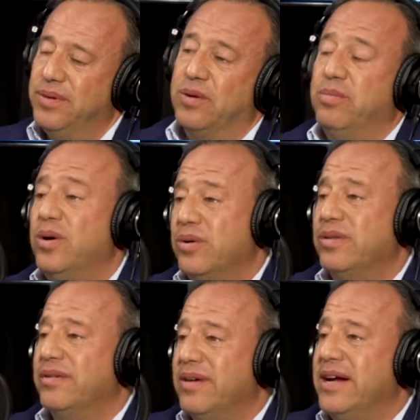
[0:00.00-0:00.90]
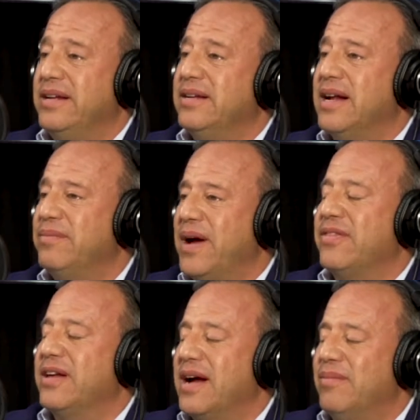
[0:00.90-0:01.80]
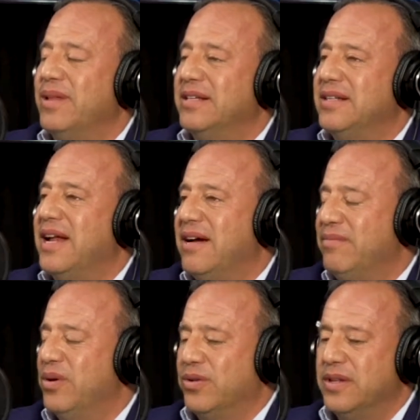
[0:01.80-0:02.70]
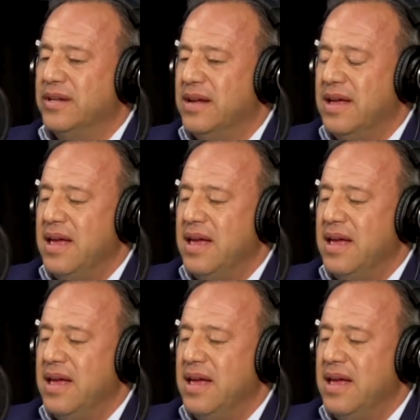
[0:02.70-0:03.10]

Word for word: or both, right? And I'm, i think I'm blessed that I have both. And